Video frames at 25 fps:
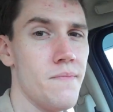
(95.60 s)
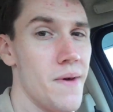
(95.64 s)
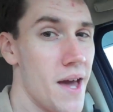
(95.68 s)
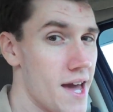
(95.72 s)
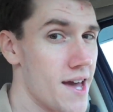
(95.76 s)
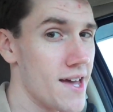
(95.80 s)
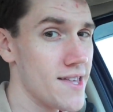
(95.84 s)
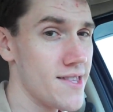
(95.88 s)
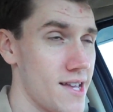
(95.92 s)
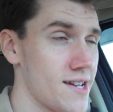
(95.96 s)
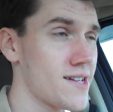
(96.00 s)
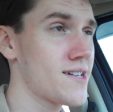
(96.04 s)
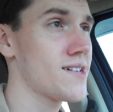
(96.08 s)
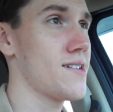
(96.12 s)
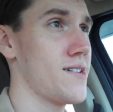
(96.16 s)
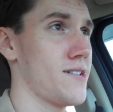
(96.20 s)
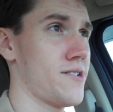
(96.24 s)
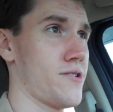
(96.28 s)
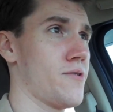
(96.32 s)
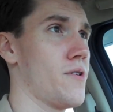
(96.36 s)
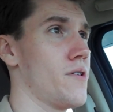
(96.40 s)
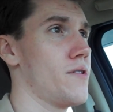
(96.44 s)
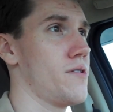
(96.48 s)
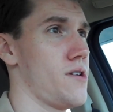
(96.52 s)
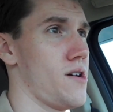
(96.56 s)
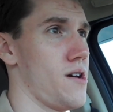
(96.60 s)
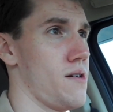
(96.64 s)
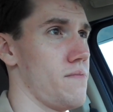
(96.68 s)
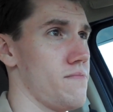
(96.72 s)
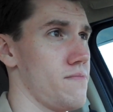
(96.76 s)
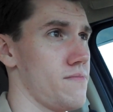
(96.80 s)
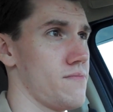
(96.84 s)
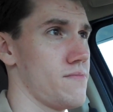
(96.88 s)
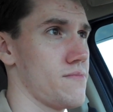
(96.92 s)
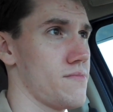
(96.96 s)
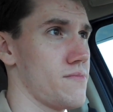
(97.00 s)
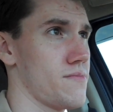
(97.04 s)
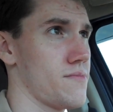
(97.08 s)
Man, that kid has grown up.
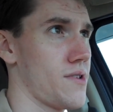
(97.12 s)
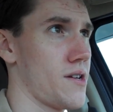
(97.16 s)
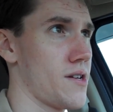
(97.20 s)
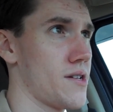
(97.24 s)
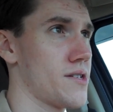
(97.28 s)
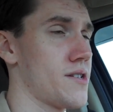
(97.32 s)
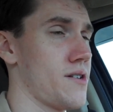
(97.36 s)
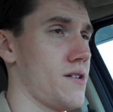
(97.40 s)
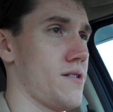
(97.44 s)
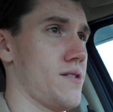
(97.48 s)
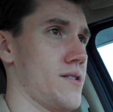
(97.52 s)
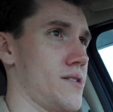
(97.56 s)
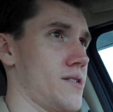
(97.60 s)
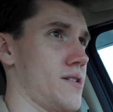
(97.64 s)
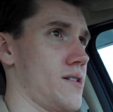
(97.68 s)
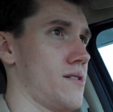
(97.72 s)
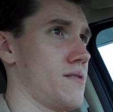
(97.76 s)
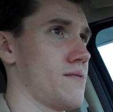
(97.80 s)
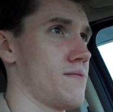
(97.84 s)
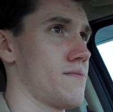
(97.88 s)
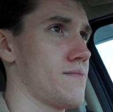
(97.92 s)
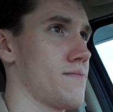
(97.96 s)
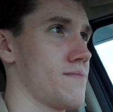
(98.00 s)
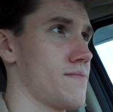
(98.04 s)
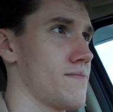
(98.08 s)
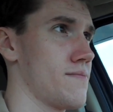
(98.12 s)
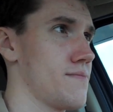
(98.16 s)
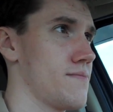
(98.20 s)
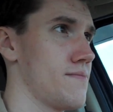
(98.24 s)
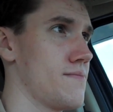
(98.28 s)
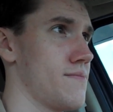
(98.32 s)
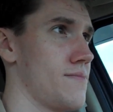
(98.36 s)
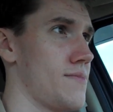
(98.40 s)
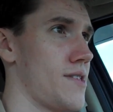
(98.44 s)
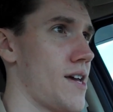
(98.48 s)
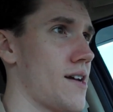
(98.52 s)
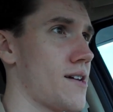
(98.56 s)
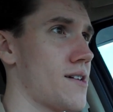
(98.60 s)
Like, seriously.
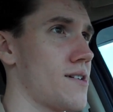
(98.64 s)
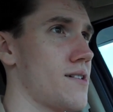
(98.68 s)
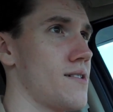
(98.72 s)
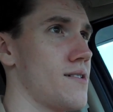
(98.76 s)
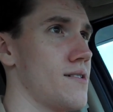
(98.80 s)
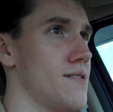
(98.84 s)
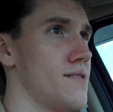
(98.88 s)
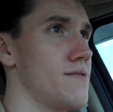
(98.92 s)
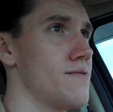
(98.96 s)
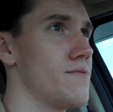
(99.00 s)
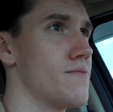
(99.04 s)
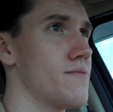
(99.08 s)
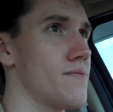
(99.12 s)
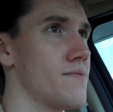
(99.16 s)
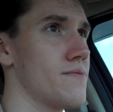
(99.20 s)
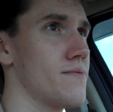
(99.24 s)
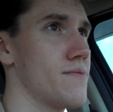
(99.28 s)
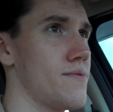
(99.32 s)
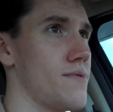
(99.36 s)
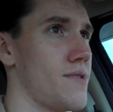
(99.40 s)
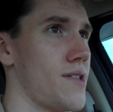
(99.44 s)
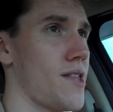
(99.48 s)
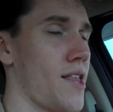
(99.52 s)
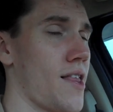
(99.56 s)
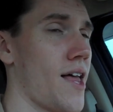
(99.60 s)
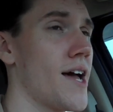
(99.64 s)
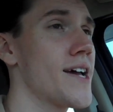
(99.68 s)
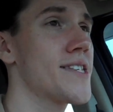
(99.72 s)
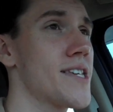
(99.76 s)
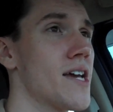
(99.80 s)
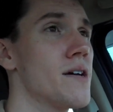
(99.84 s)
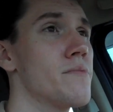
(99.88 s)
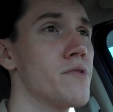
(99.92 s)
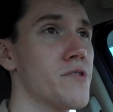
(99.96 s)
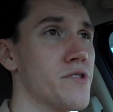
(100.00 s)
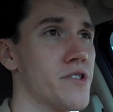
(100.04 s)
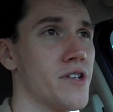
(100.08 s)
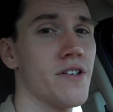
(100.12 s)
That kid. The last
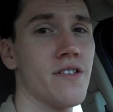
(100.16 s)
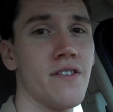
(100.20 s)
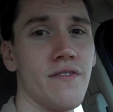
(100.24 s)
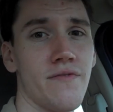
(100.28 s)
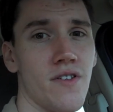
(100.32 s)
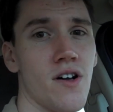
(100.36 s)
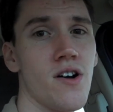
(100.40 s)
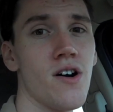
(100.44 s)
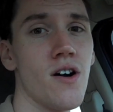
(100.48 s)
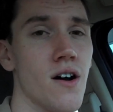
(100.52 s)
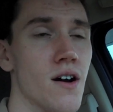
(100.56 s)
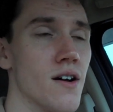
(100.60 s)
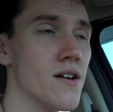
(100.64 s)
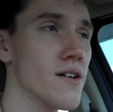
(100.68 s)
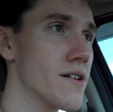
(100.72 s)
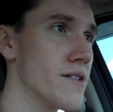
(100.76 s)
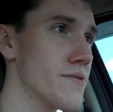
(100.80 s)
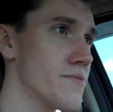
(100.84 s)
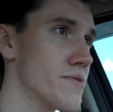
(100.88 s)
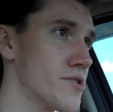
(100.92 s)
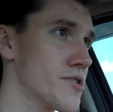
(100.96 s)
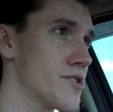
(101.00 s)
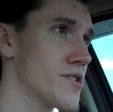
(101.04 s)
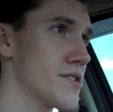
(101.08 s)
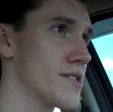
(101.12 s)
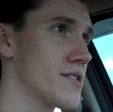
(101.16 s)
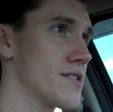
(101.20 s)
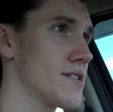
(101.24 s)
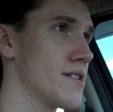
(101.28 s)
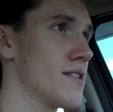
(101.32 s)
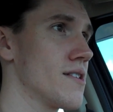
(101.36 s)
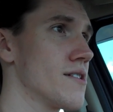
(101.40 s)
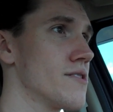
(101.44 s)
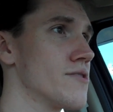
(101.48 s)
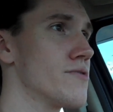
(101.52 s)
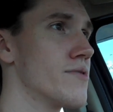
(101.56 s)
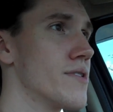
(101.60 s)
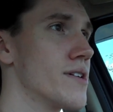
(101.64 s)
time he was on the vlog, he was just a
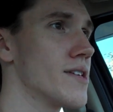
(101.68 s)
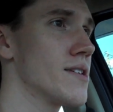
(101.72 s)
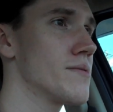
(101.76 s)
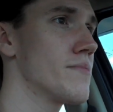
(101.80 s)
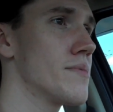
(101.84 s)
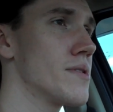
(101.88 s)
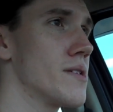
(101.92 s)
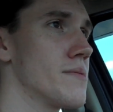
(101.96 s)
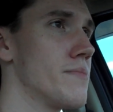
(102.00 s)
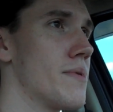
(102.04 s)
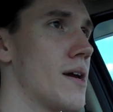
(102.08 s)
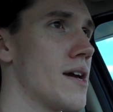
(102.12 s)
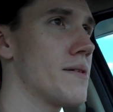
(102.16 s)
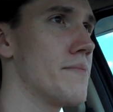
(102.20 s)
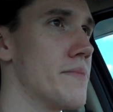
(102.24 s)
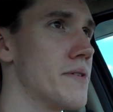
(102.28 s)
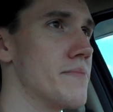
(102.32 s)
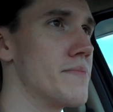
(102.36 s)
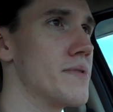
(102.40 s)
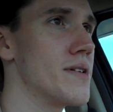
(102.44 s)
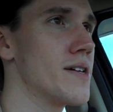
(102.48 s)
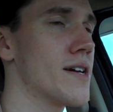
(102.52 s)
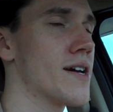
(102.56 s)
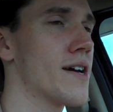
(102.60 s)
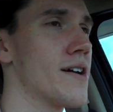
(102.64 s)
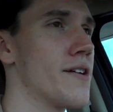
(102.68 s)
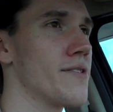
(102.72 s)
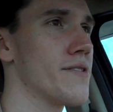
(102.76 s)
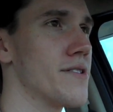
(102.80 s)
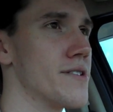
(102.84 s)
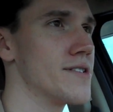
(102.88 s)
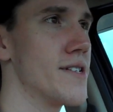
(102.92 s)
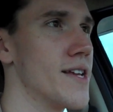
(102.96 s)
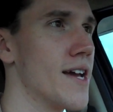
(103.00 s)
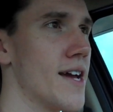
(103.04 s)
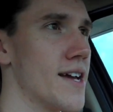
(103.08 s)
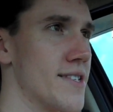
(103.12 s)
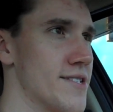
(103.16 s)
little itty bitty baby being held
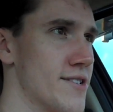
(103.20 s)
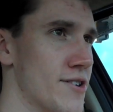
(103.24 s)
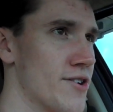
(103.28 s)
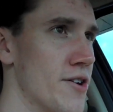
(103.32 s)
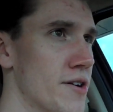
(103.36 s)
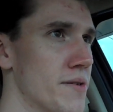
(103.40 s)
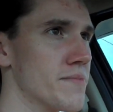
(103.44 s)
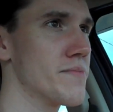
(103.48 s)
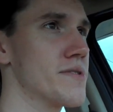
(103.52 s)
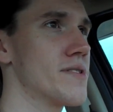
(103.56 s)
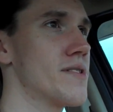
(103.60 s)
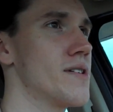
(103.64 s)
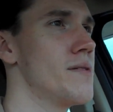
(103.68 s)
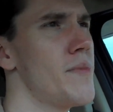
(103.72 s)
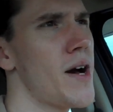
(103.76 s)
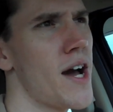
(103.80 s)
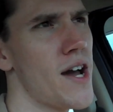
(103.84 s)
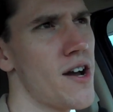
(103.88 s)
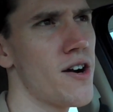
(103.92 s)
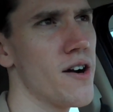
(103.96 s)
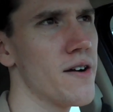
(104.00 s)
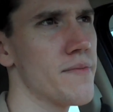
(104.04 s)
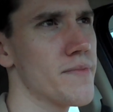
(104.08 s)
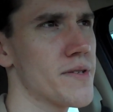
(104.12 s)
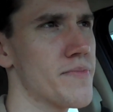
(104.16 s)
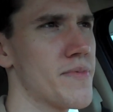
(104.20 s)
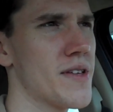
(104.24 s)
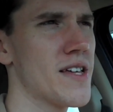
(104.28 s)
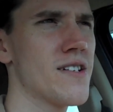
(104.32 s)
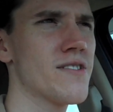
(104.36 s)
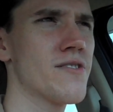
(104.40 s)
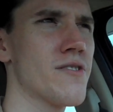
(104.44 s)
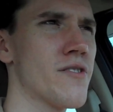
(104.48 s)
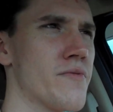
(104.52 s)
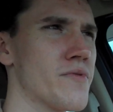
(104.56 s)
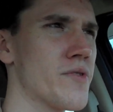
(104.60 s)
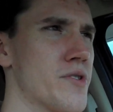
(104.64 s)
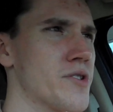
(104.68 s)
in Dan's arms. In my arms, but I don't
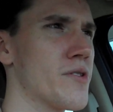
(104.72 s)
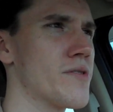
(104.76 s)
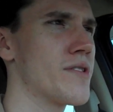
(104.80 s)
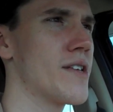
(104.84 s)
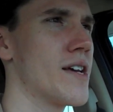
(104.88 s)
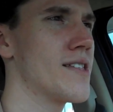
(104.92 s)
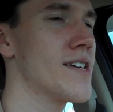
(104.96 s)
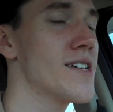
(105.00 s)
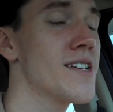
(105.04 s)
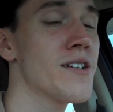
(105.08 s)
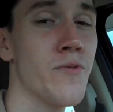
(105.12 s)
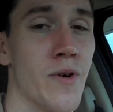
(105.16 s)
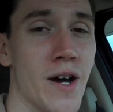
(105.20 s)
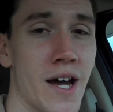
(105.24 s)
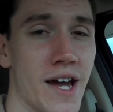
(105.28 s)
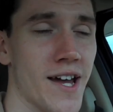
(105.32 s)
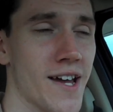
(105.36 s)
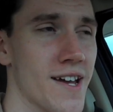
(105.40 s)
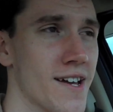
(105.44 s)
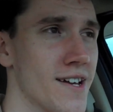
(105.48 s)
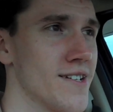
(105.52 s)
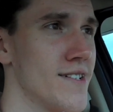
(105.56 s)
know if we showed that. Anyway,